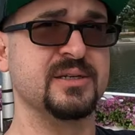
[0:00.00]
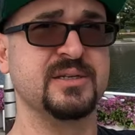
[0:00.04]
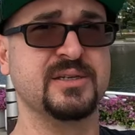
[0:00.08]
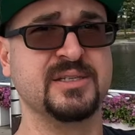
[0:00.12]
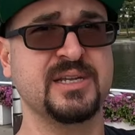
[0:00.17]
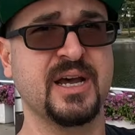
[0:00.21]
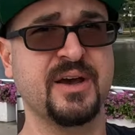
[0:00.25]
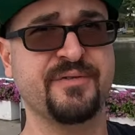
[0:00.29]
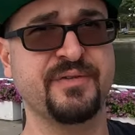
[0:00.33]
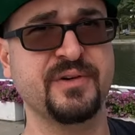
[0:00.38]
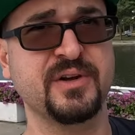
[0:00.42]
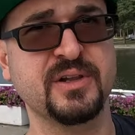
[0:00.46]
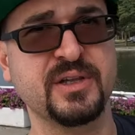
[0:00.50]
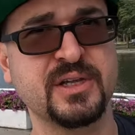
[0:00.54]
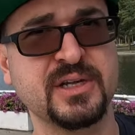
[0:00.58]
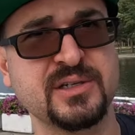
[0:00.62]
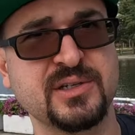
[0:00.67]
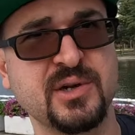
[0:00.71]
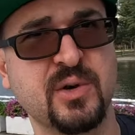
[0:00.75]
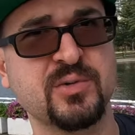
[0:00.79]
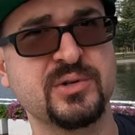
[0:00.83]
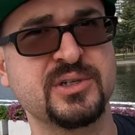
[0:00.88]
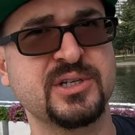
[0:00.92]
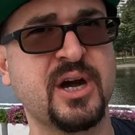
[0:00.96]
Definitely
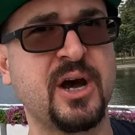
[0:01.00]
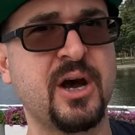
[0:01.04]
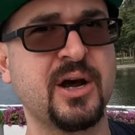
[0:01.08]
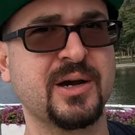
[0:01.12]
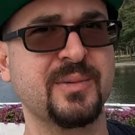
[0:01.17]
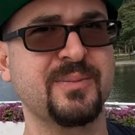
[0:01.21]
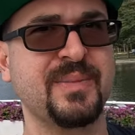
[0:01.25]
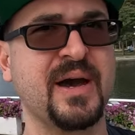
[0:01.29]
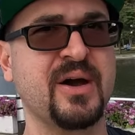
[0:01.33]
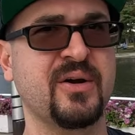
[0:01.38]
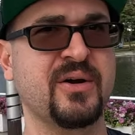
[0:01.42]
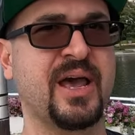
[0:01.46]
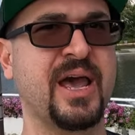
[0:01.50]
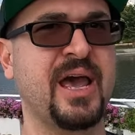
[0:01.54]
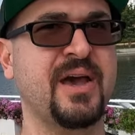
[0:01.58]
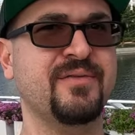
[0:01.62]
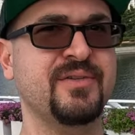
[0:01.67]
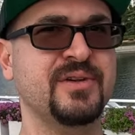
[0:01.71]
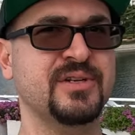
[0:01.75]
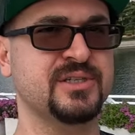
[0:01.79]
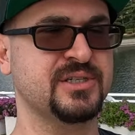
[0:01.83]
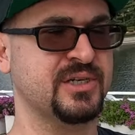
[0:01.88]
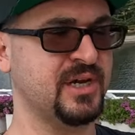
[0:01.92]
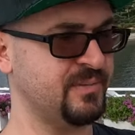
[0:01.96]
don't talk about
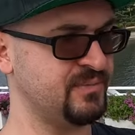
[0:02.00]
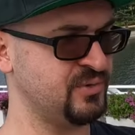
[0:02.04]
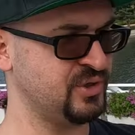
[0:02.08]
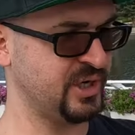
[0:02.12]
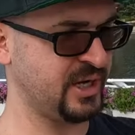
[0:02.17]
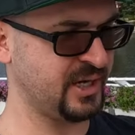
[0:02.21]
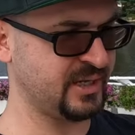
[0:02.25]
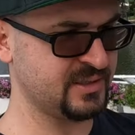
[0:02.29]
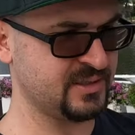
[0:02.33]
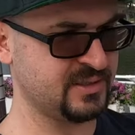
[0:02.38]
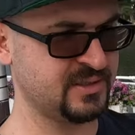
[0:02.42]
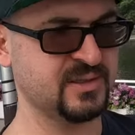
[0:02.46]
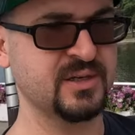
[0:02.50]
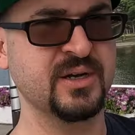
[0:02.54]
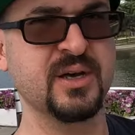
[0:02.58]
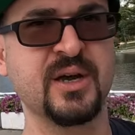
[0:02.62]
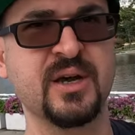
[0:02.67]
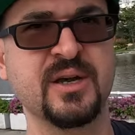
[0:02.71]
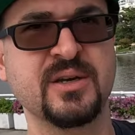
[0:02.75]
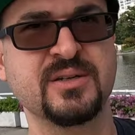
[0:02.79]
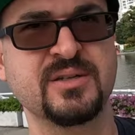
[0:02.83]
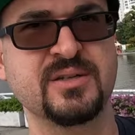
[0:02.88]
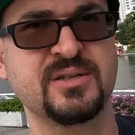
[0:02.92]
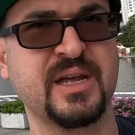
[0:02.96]
heavy subjects.
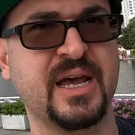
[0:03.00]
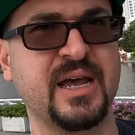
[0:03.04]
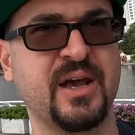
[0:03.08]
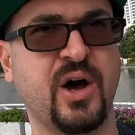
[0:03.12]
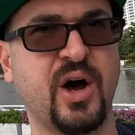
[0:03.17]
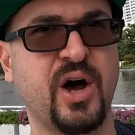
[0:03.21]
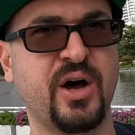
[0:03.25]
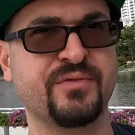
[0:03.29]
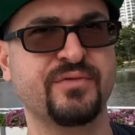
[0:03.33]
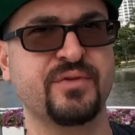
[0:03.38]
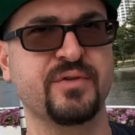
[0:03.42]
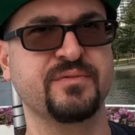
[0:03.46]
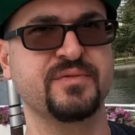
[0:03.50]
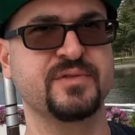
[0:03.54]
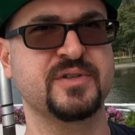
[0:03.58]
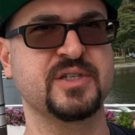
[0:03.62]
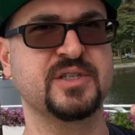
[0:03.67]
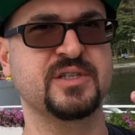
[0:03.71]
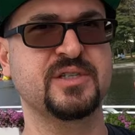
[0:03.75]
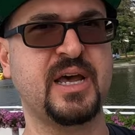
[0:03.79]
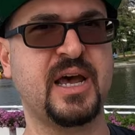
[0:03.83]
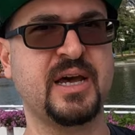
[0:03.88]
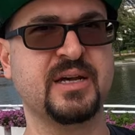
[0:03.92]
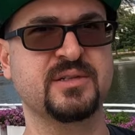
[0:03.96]
Stay off of
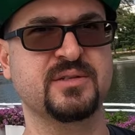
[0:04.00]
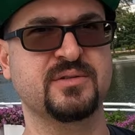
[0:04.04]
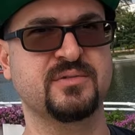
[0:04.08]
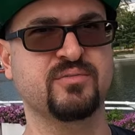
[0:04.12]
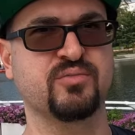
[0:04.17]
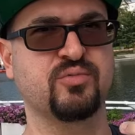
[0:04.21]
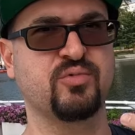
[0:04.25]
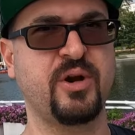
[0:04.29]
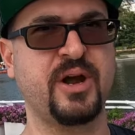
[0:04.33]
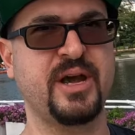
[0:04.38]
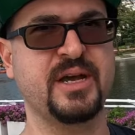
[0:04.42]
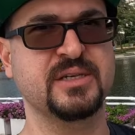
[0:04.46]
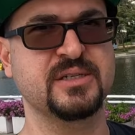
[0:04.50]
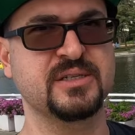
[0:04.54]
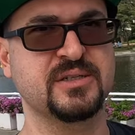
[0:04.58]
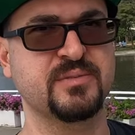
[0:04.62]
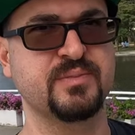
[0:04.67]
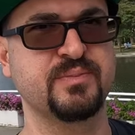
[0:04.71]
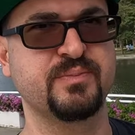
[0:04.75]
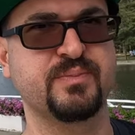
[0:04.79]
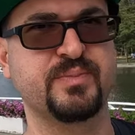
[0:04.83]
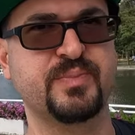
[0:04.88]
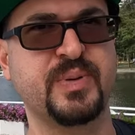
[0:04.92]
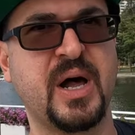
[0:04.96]
sex, race,
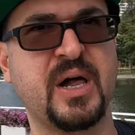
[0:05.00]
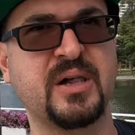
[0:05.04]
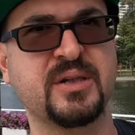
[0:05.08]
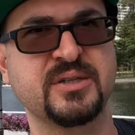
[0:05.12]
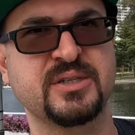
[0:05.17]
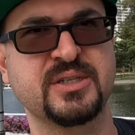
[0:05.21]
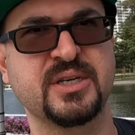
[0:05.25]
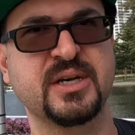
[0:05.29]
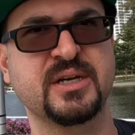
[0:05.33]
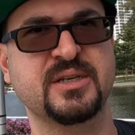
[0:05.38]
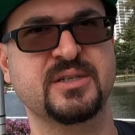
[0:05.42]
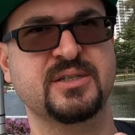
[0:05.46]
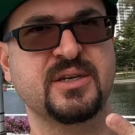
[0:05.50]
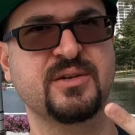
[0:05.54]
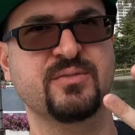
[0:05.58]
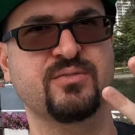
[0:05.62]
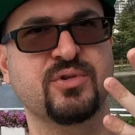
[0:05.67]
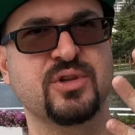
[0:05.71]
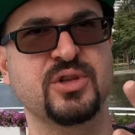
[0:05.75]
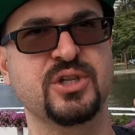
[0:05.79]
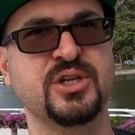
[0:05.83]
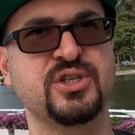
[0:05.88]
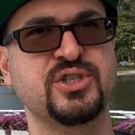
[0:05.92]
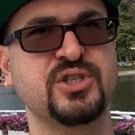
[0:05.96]
politics, and
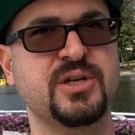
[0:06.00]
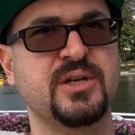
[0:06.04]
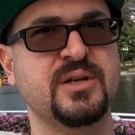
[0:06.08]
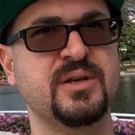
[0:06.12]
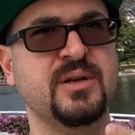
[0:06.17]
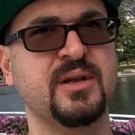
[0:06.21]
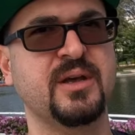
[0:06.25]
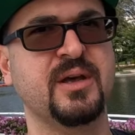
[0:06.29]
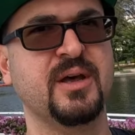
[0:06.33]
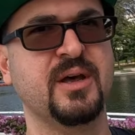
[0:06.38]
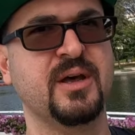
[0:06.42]
religion.